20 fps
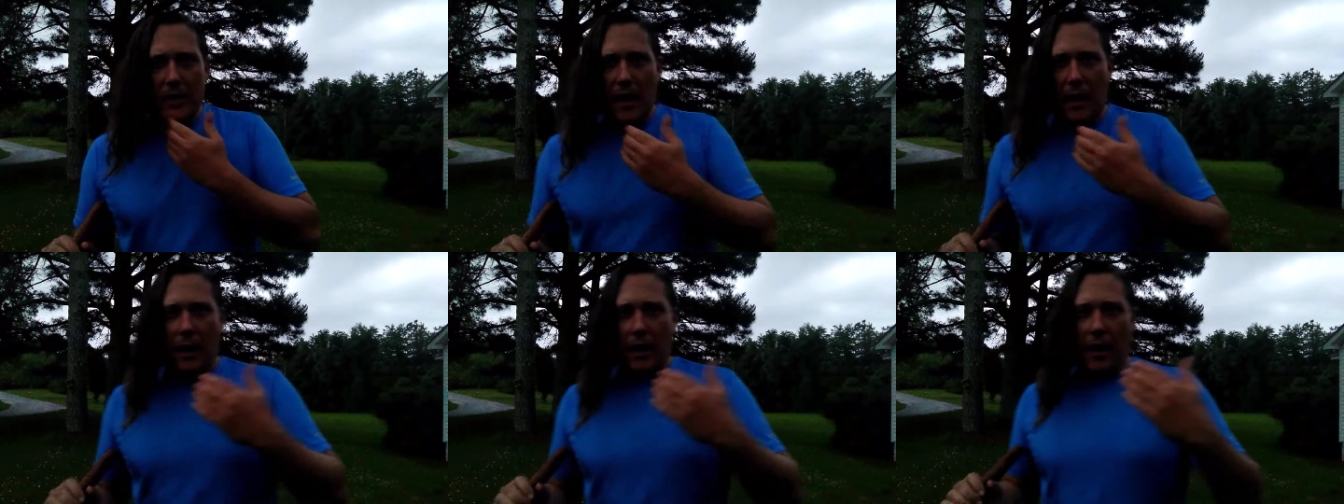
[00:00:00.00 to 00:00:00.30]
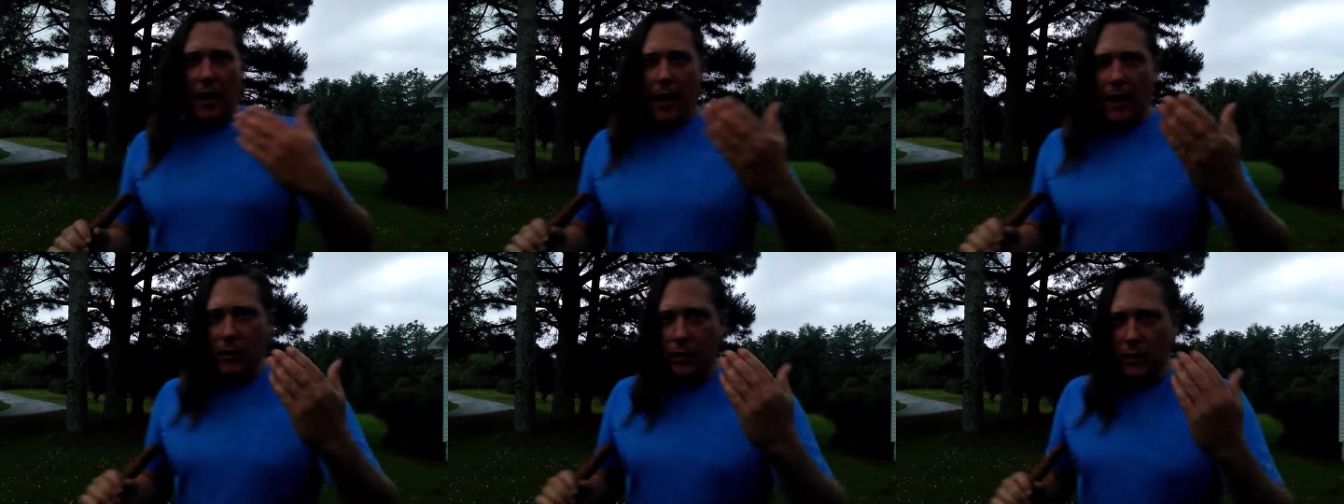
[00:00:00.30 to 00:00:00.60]

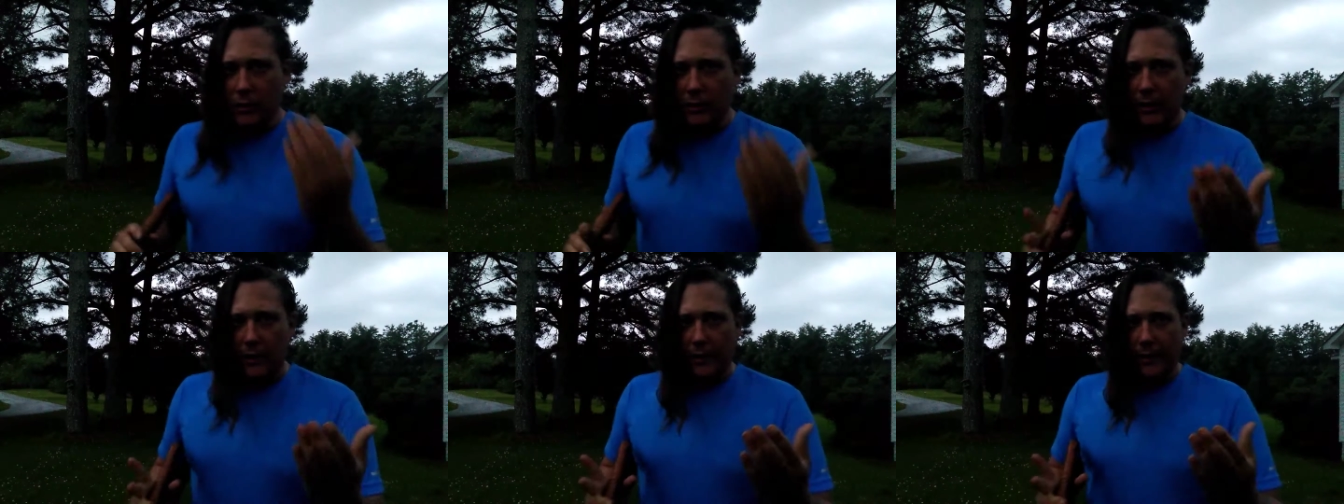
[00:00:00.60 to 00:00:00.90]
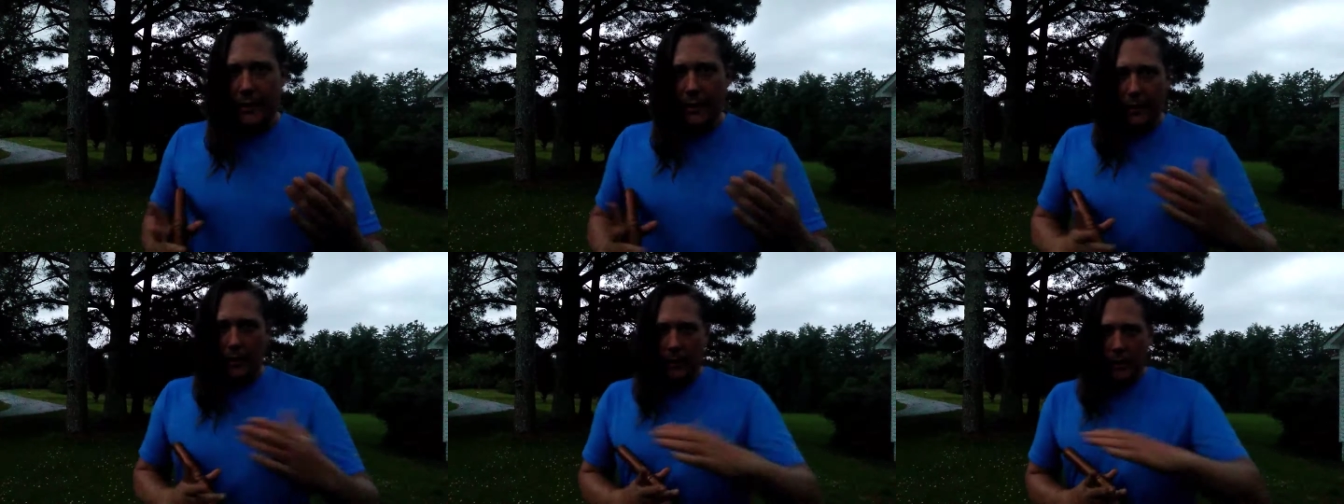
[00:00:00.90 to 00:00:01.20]
I looked at
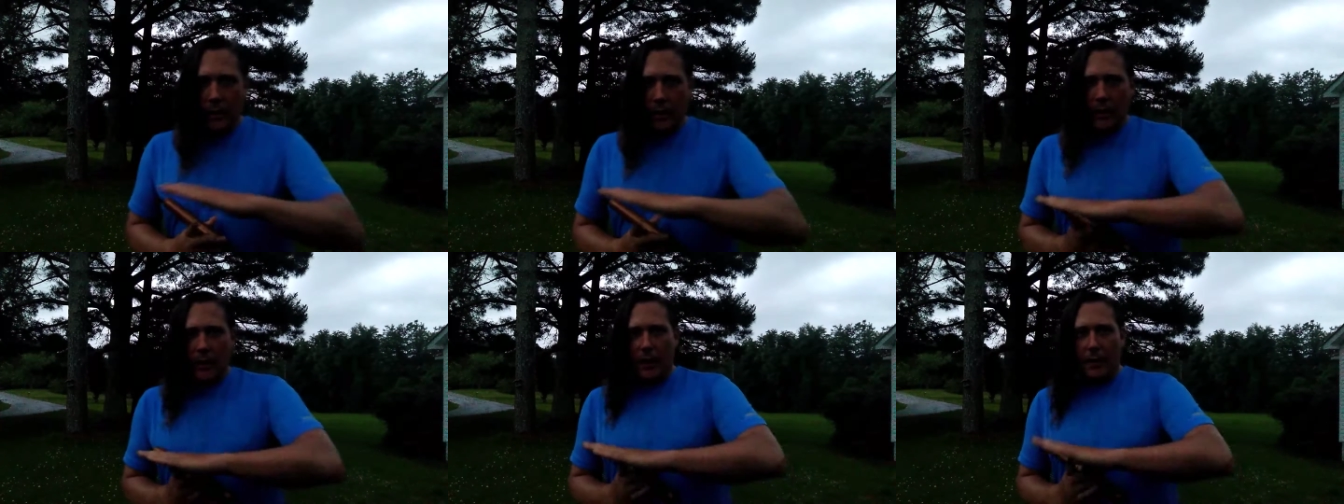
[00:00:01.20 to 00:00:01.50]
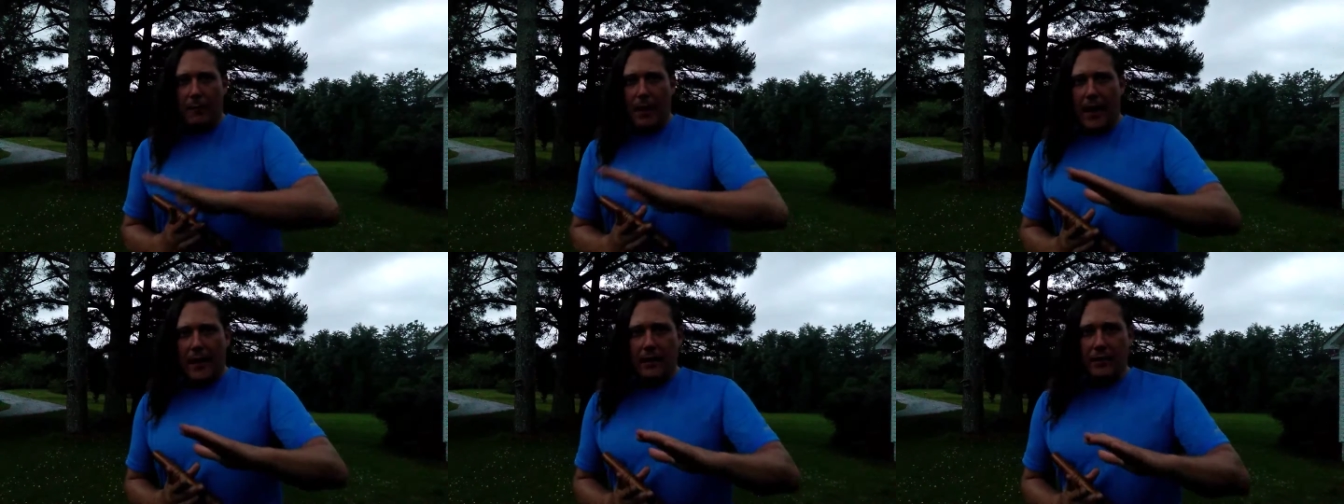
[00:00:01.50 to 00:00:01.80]
the
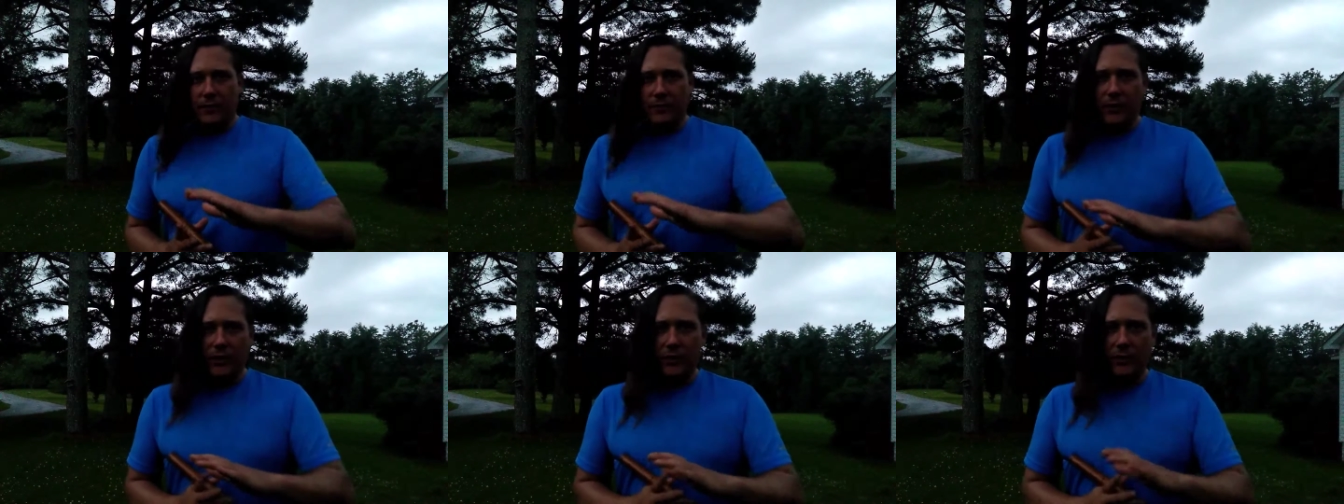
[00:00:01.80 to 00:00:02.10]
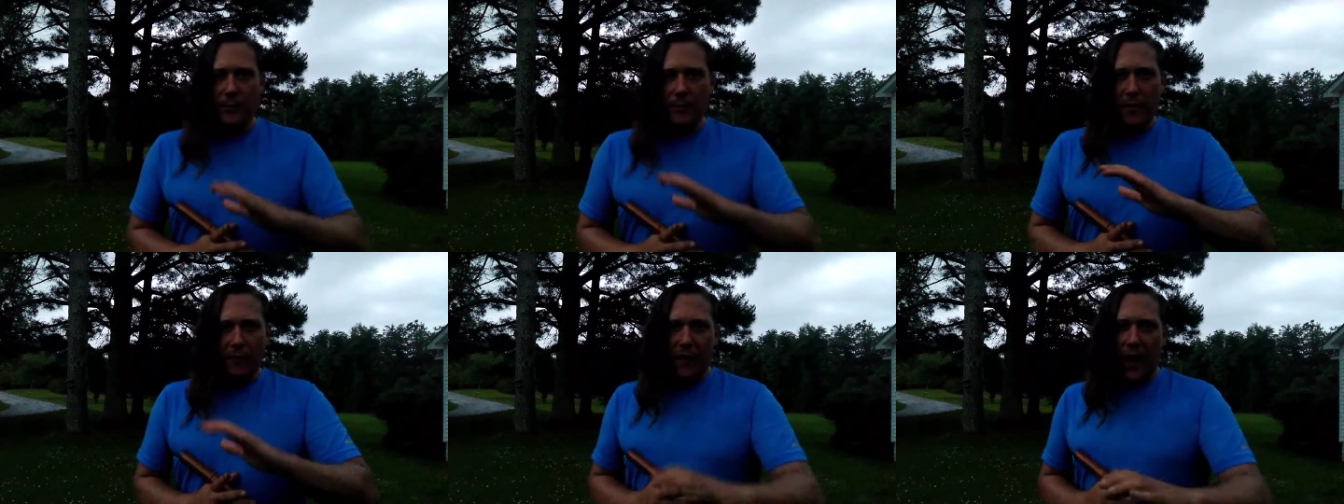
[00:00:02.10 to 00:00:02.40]
combative
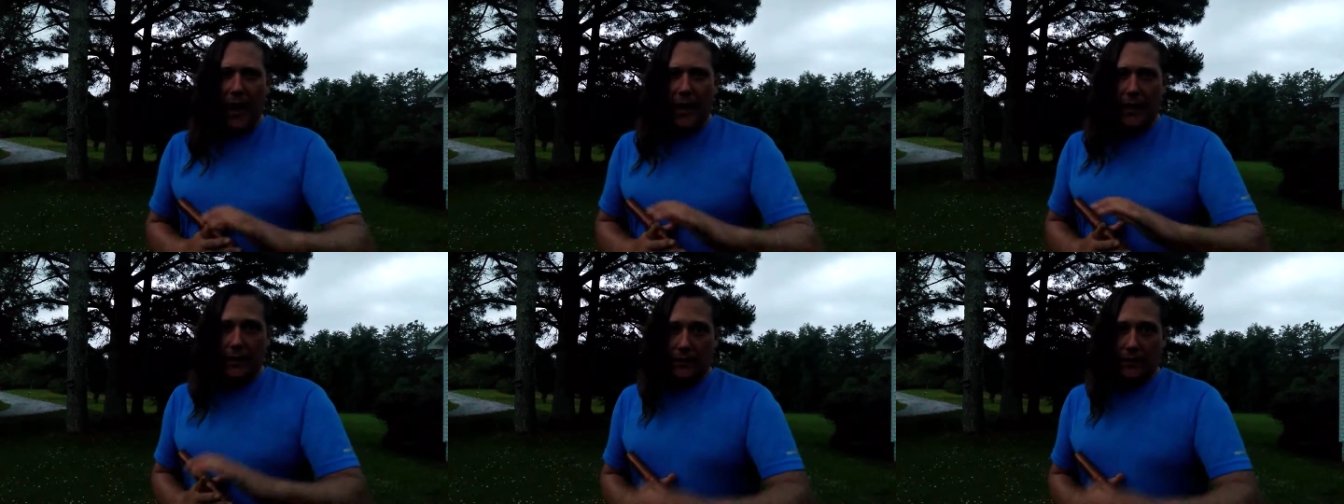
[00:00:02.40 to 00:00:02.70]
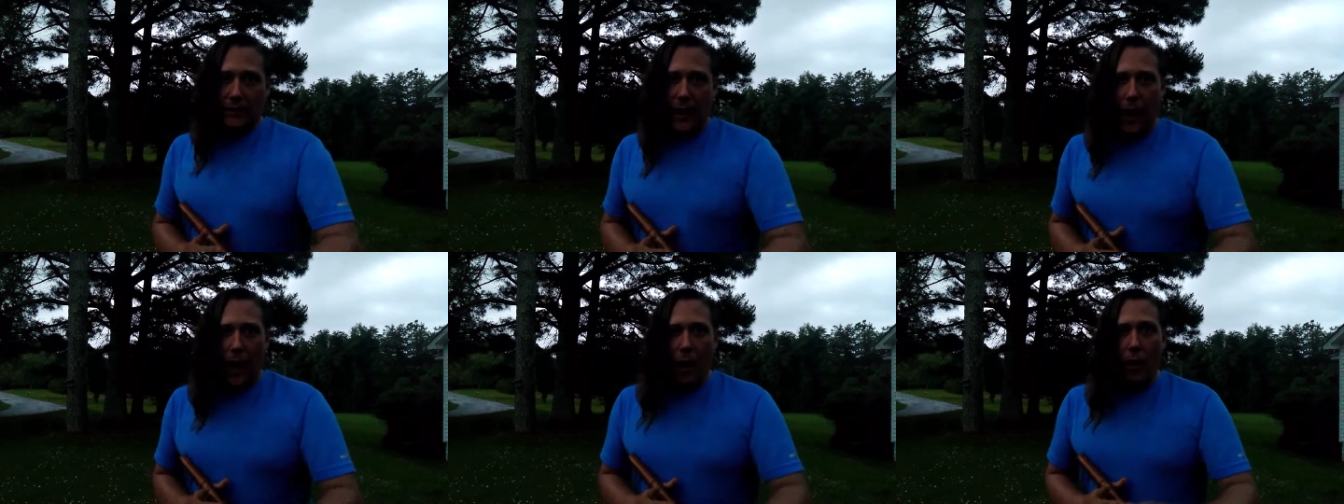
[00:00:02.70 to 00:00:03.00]
system, the fighting
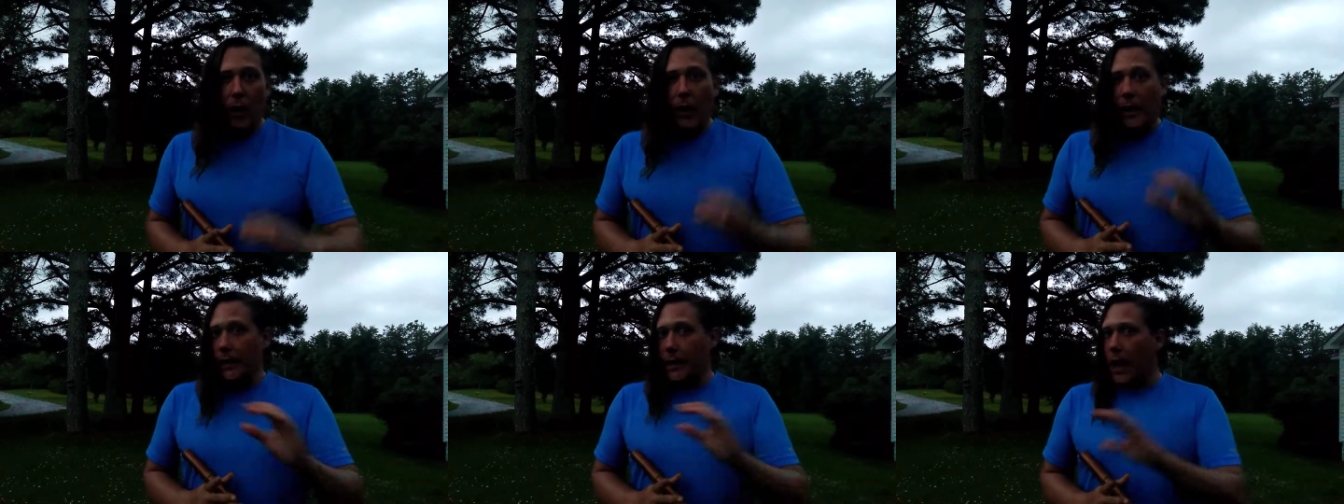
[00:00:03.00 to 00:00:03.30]
style,